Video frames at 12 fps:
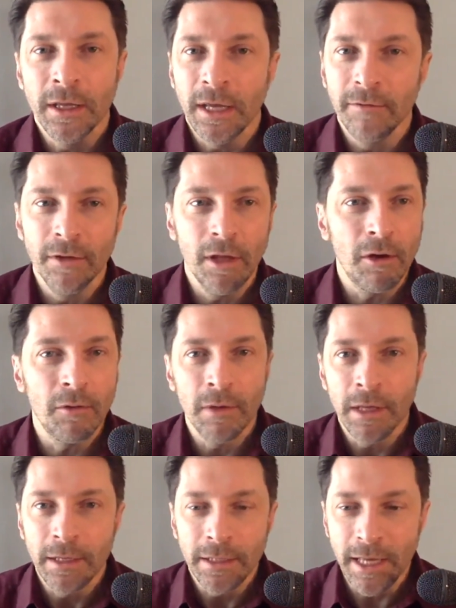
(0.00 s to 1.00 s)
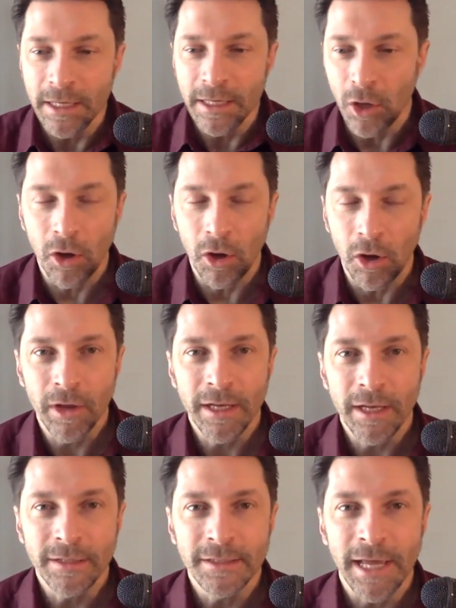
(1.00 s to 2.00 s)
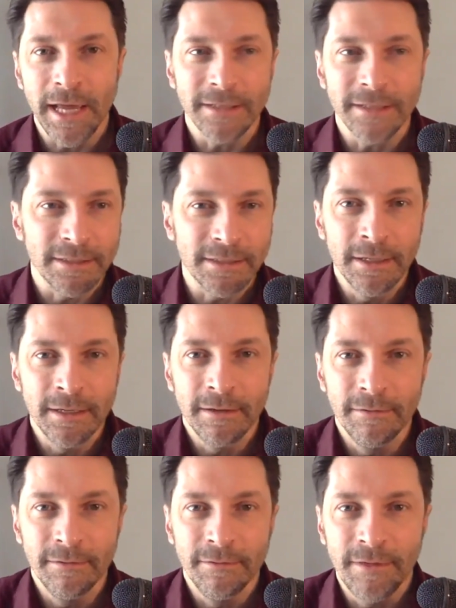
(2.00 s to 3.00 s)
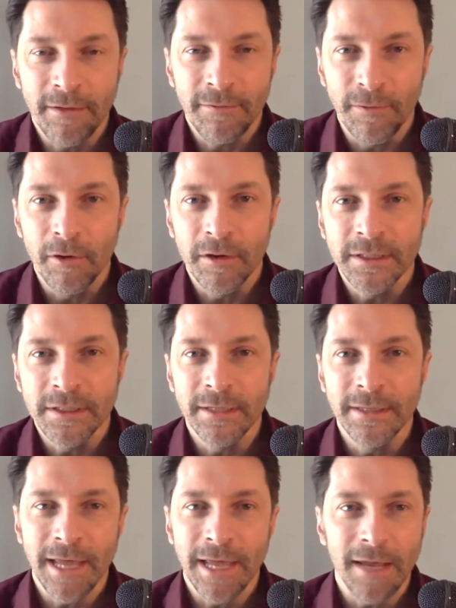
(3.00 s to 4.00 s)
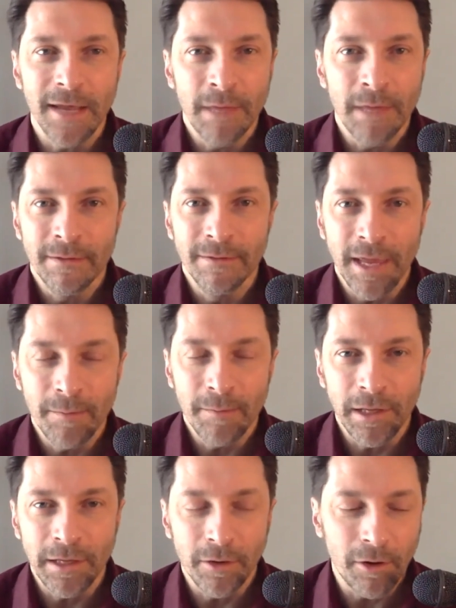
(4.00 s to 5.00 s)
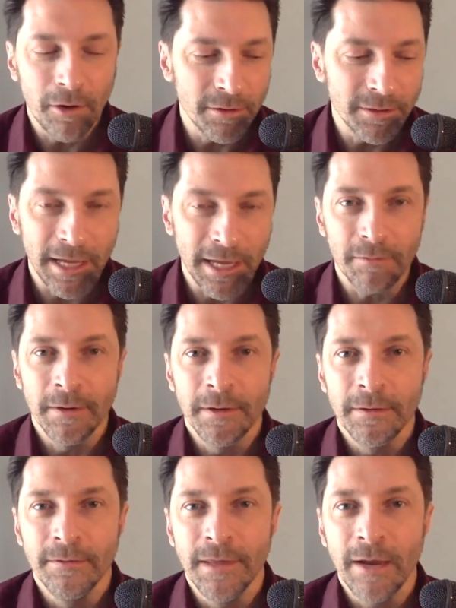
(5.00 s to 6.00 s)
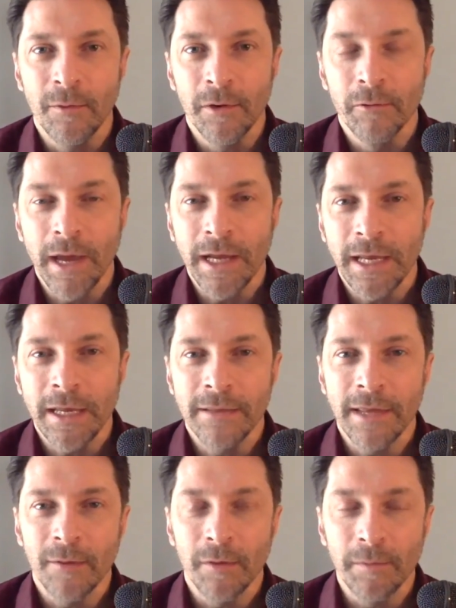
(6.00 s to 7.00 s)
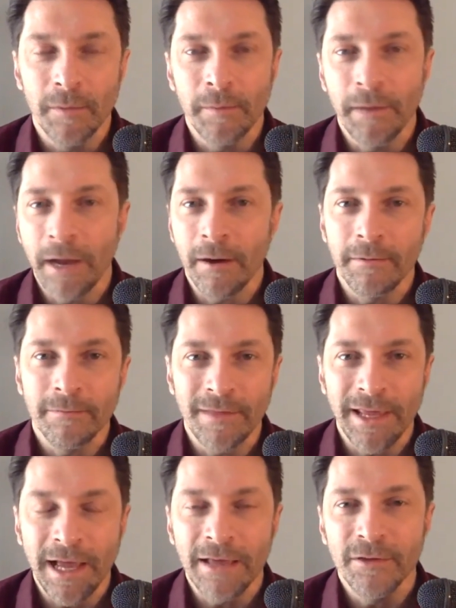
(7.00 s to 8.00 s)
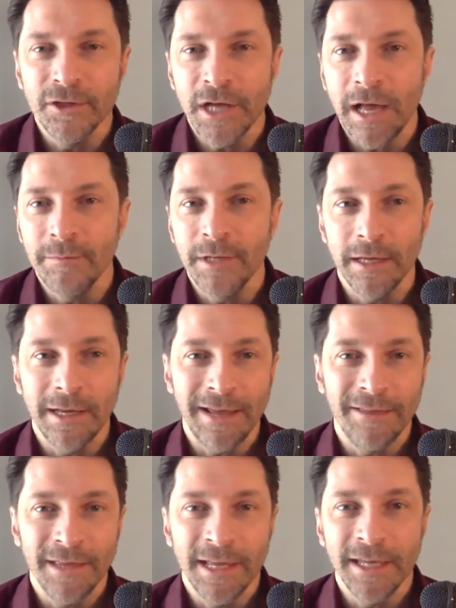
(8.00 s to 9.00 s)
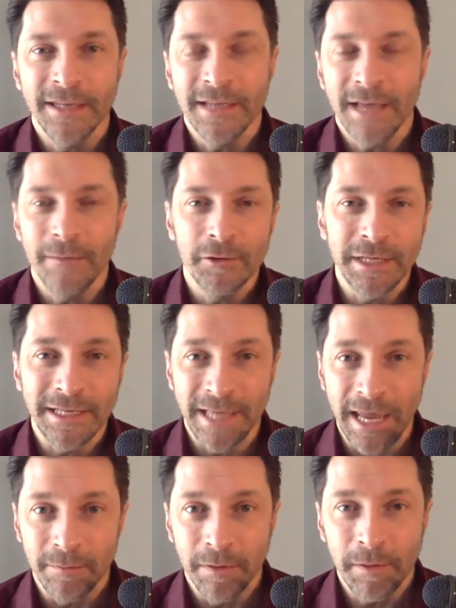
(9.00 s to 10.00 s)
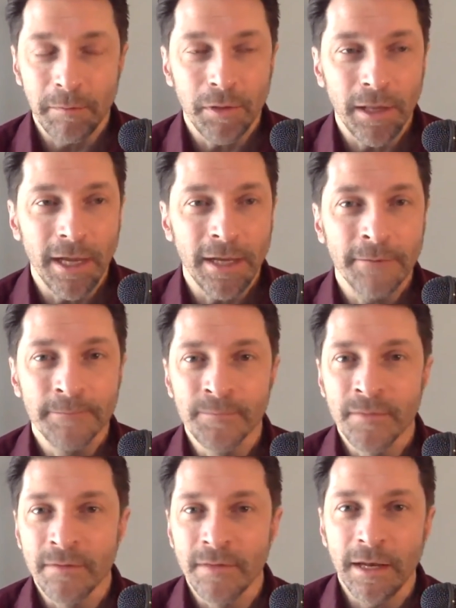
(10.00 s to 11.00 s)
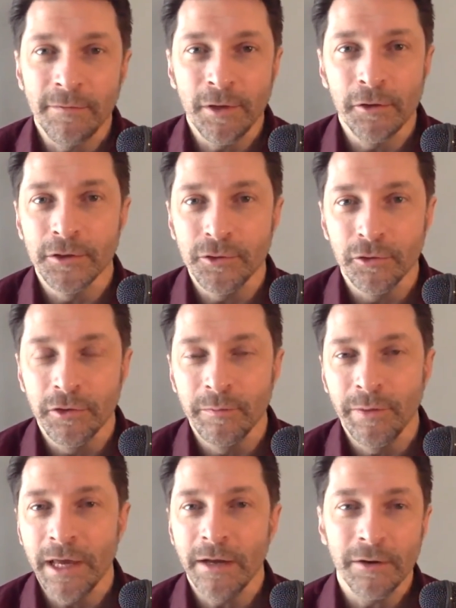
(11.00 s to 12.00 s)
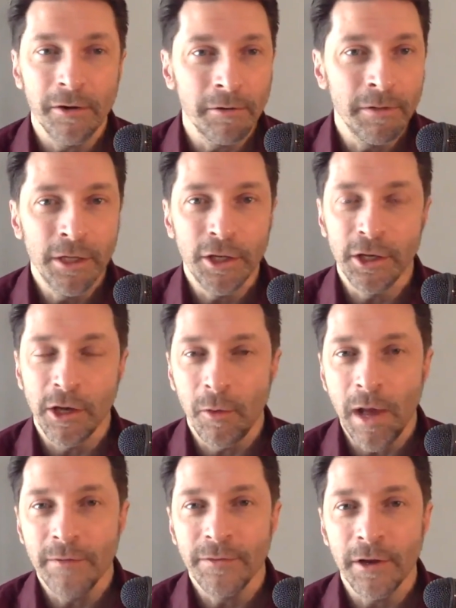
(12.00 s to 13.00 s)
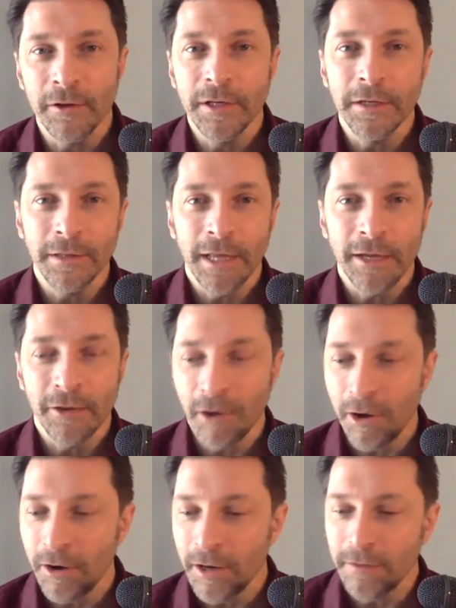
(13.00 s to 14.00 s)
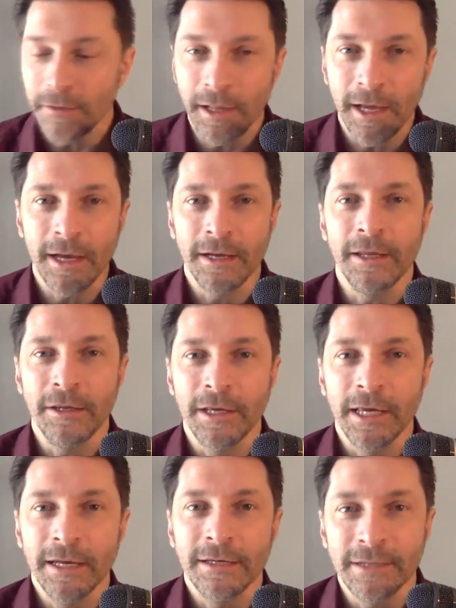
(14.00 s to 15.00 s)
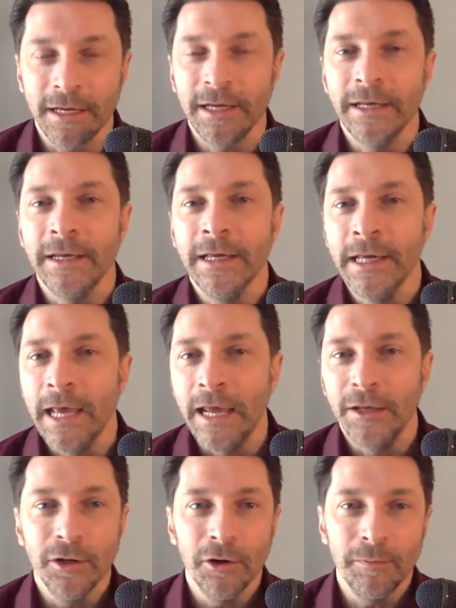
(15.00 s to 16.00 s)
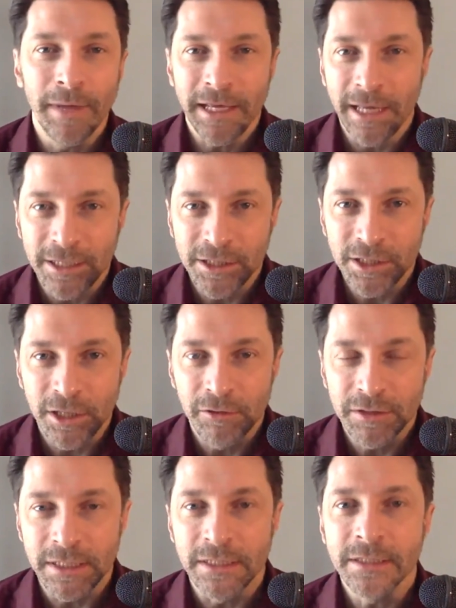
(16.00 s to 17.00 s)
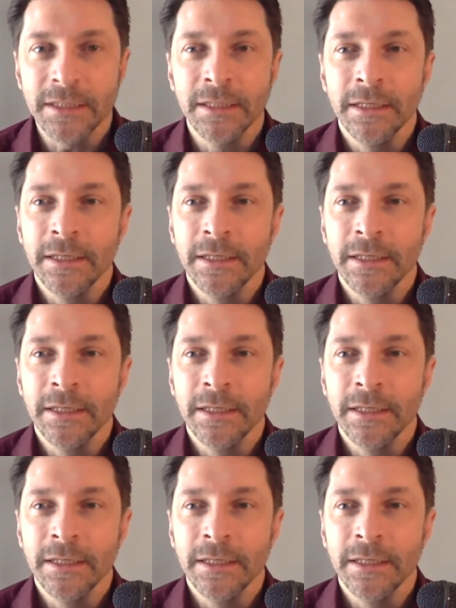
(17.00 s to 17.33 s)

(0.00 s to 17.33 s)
Even though, yes, all credit to Texas, they focused on the game. They played their hearts out they were ready, they were prepared, they got the job done. I think anytime there's a game to be played, that if you're a true competitor, you go out there and you lay your heart on the line, you get it done, and you don't make excuses.